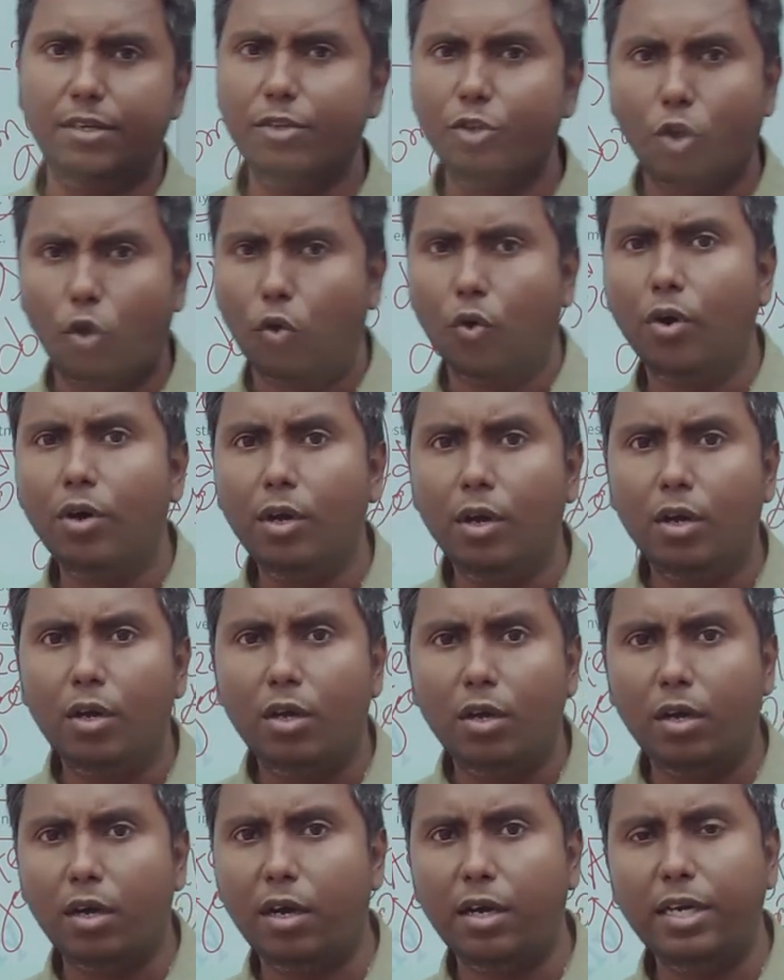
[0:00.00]
No,
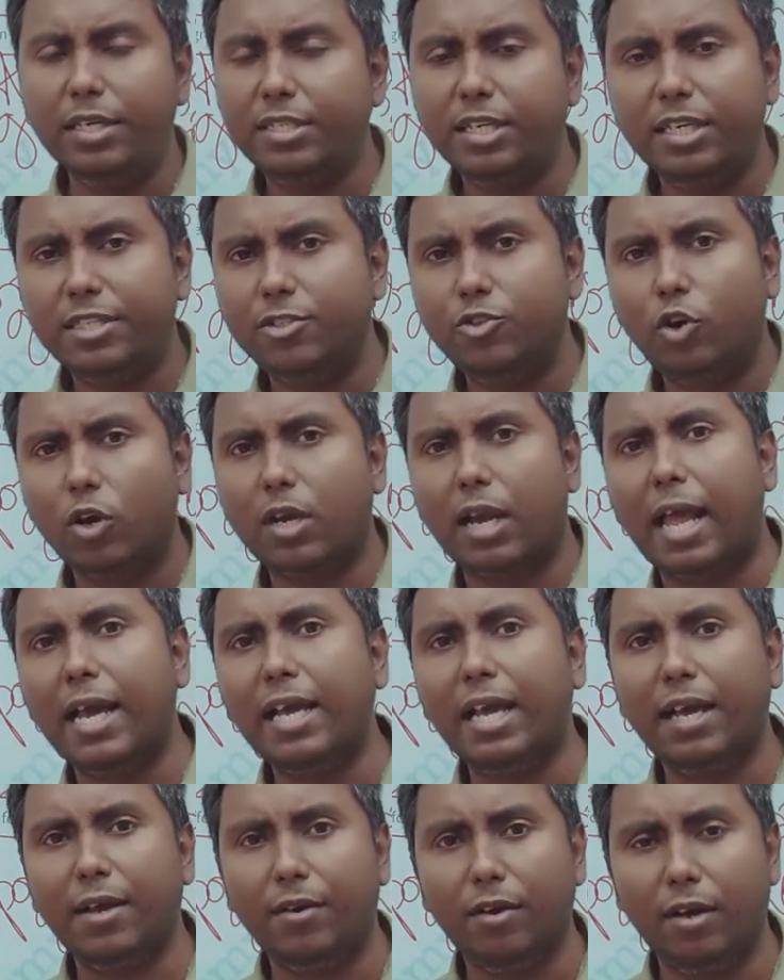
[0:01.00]
uh, it's it's not
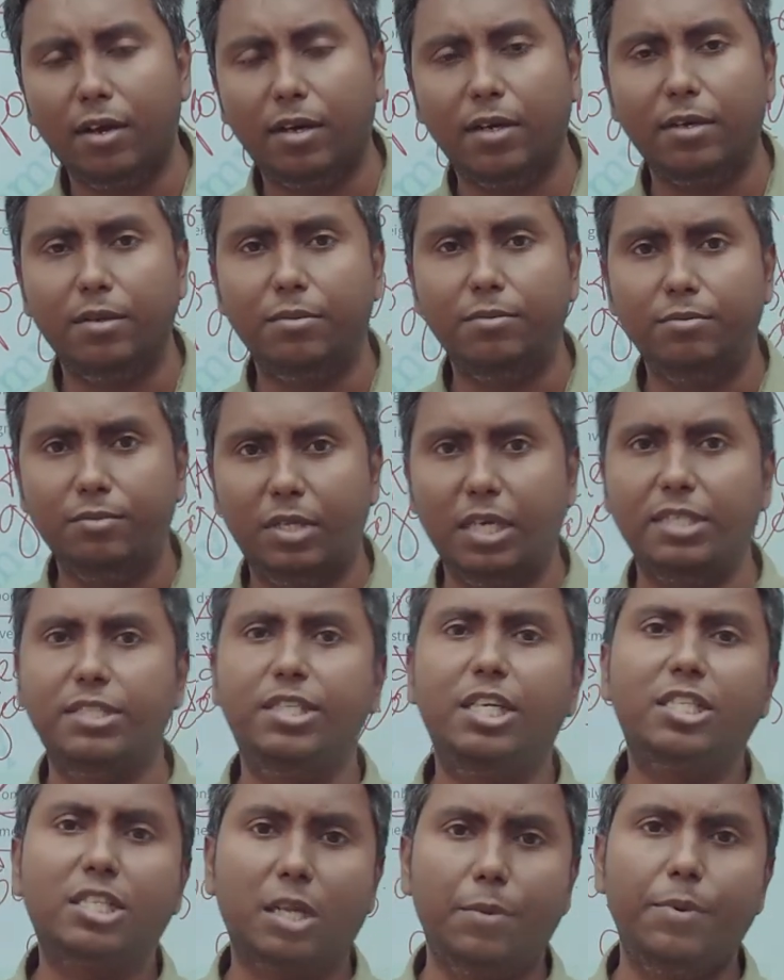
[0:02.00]
like um, there is
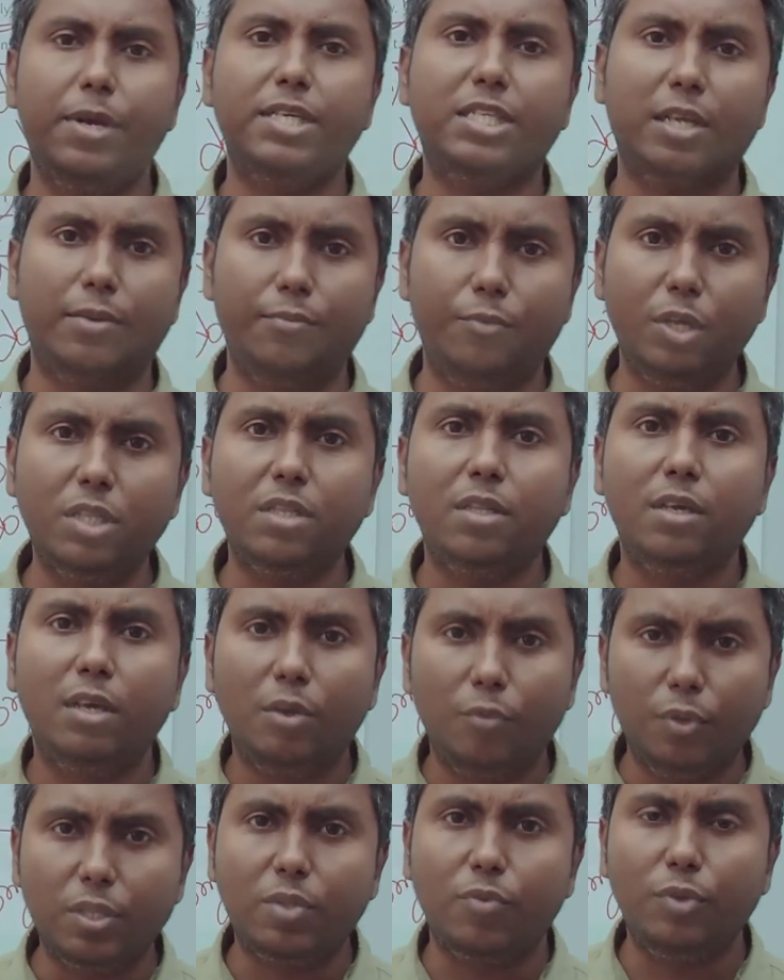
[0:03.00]
discrimination with
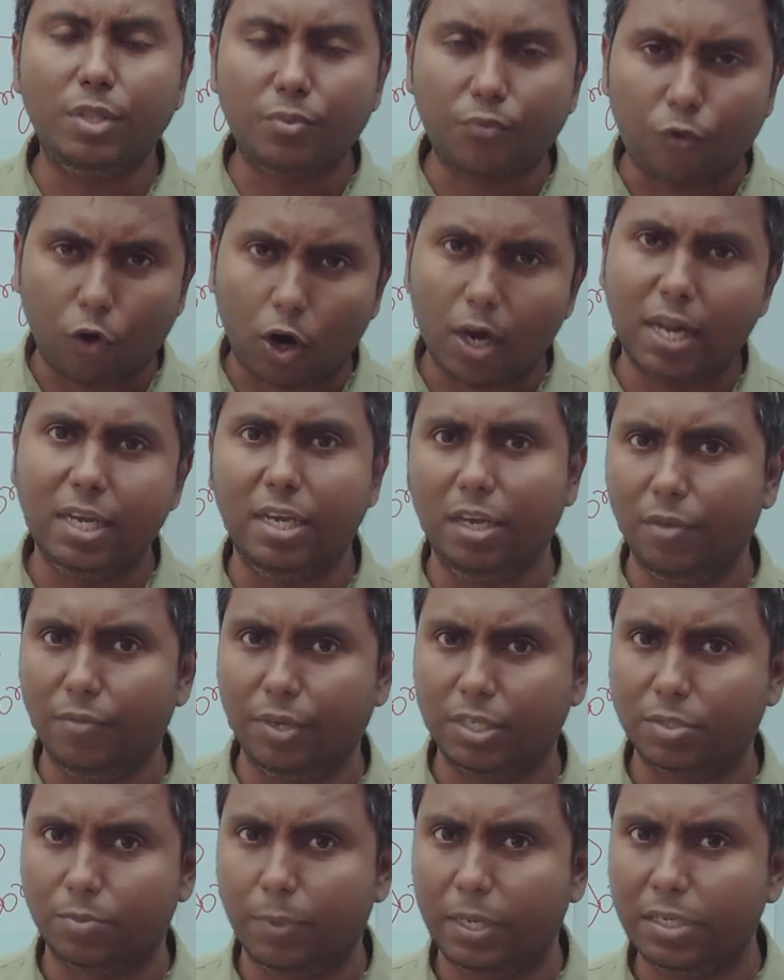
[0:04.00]
with with foreign
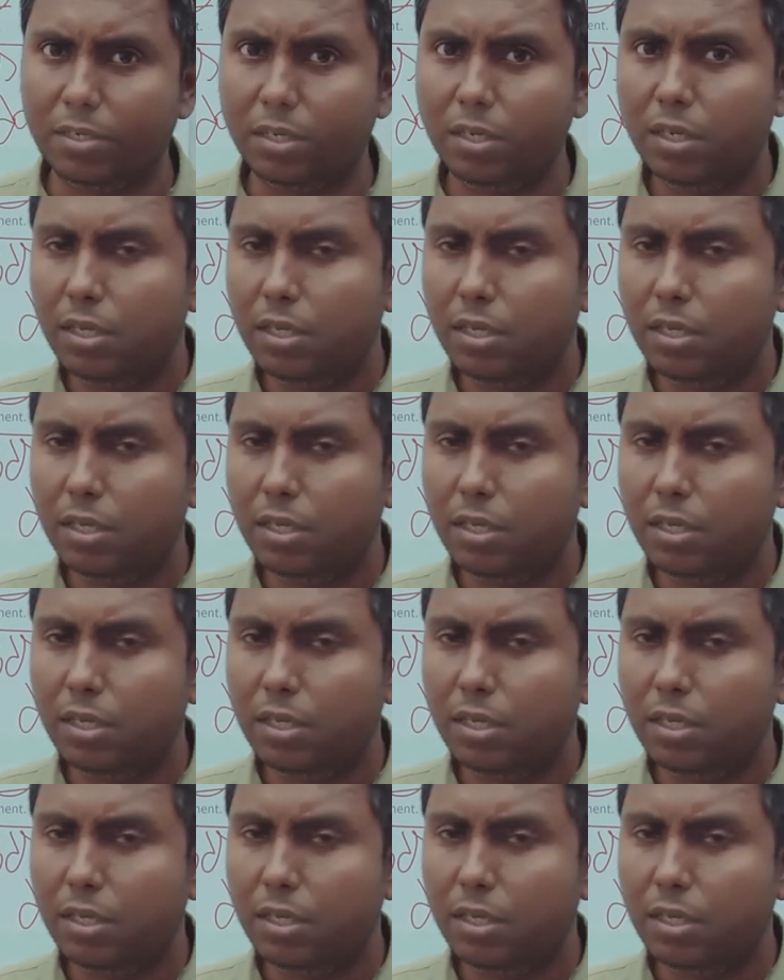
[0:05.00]
investment.